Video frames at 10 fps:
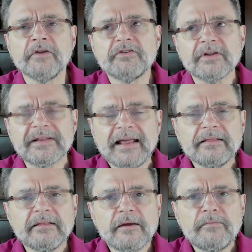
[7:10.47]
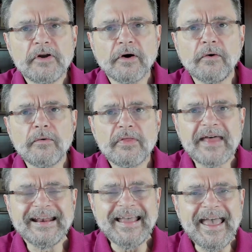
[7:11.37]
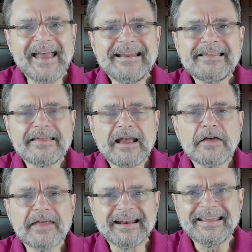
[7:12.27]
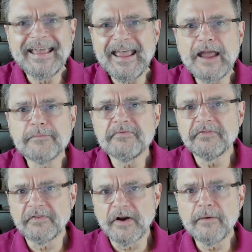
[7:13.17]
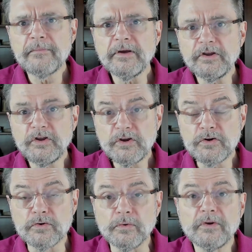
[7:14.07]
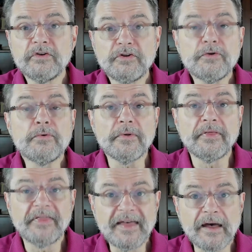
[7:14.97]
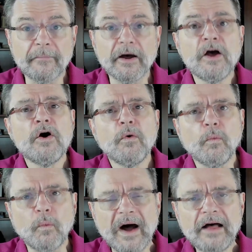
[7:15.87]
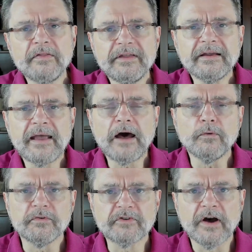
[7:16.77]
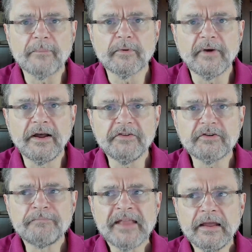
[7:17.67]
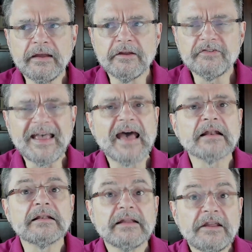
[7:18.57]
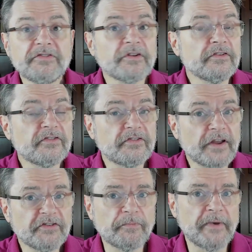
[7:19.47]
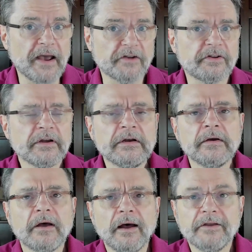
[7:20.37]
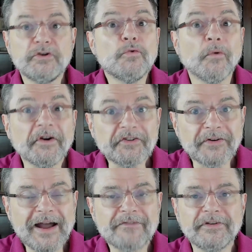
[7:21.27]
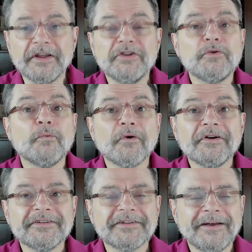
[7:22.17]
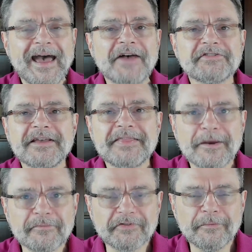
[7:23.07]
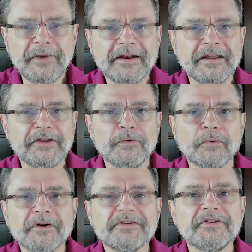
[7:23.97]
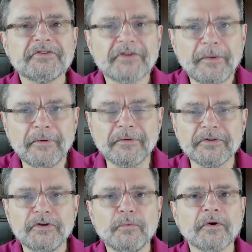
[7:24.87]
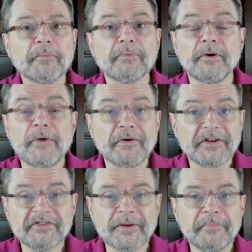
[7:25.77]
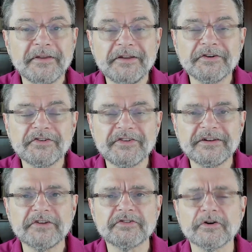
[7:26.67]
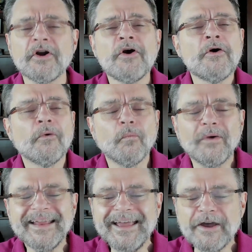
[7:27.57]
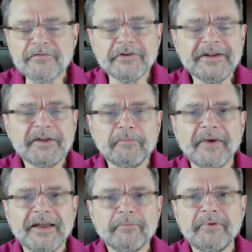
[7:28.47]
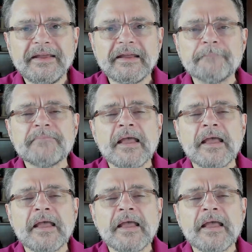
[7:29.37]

to let them know that anything that came from you to them while the account was compromised is at least suspect. Uh, you weren't traveling, you weren't asking them for money, you weren't in trouble, you weren't promoting something in your signature, whatever it might be.